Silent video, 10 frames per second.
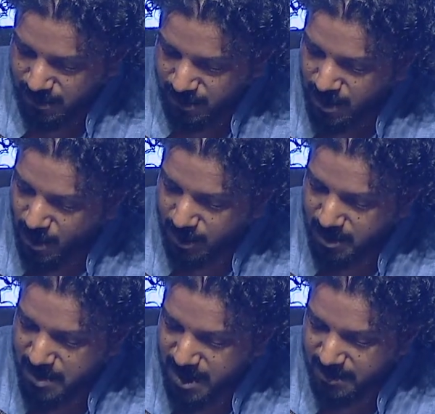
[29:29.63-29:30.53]
know the
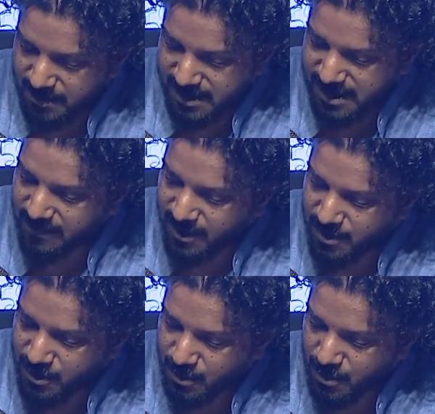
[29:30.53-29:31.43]
purpose
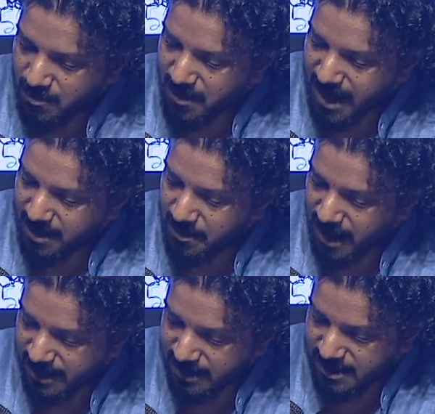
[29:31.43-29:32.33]
given to man
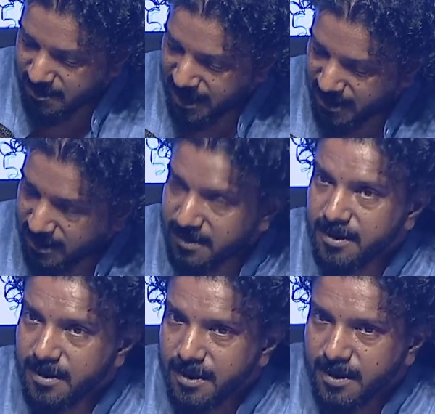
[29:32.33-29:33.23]
by this Maker.
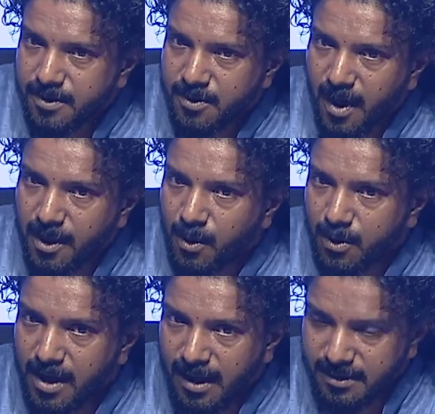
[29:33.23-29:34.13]
So I
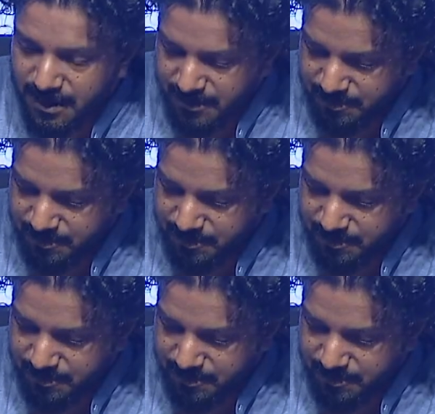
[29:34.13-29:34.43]
quote Gandhi,